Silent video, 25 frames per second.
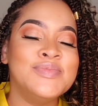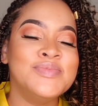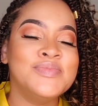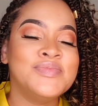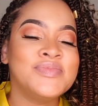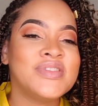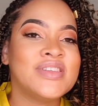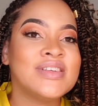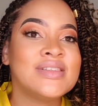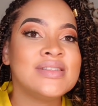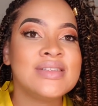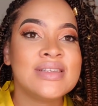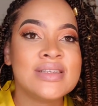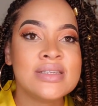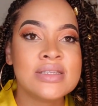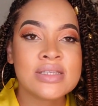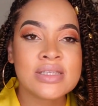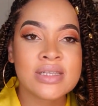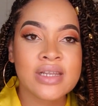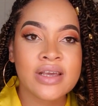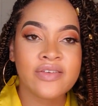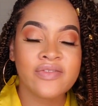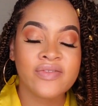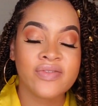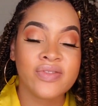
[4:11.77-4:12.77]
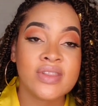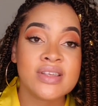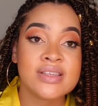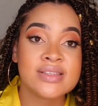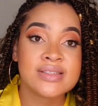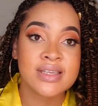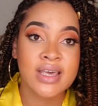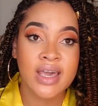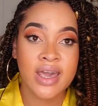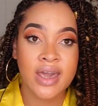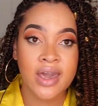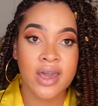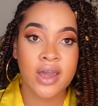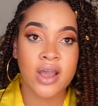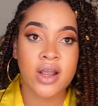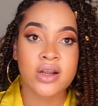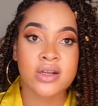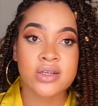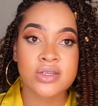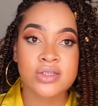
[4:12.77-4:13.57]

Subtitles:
The density of this hair.